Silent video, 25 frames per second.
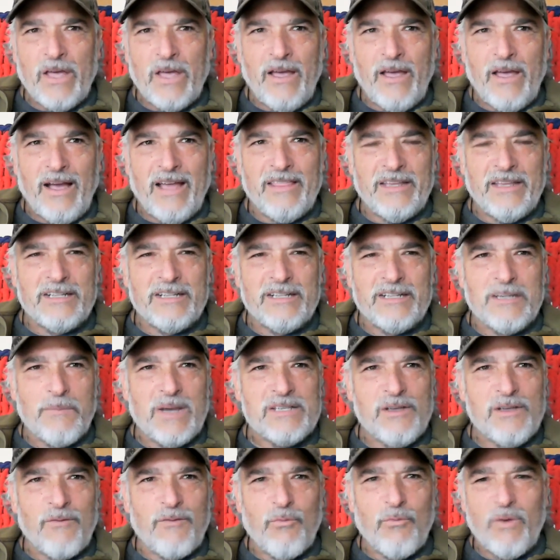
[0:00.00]
I think to
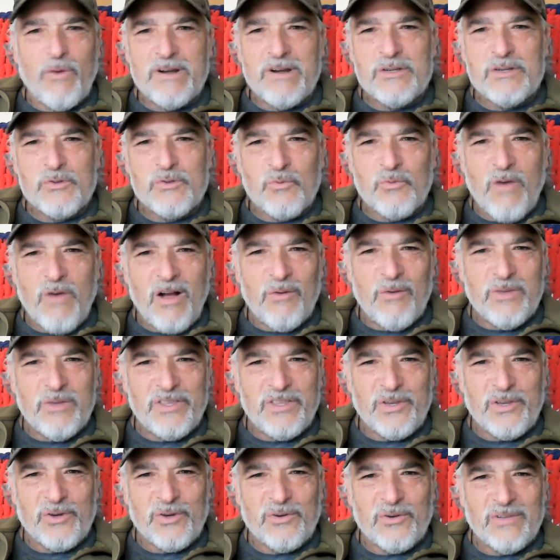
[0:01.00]
myself, what is wrong
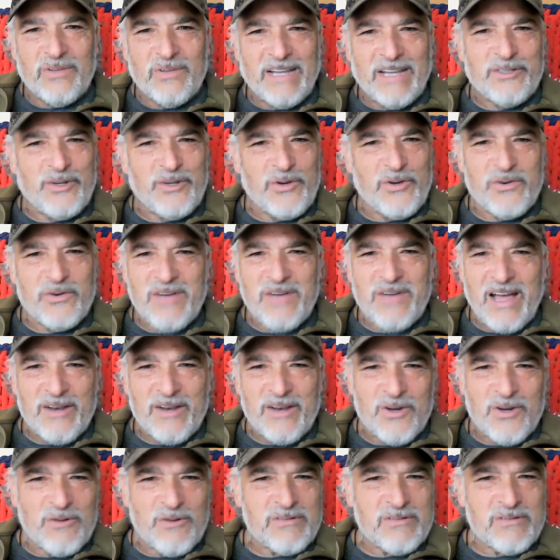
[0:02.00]
with you? Like, do you not
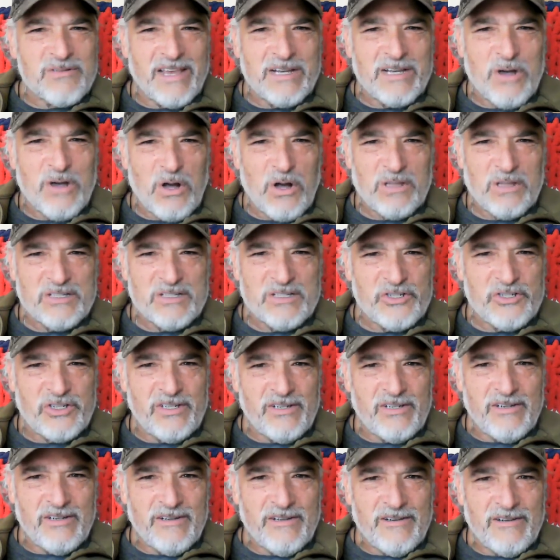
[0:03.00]
know psychology?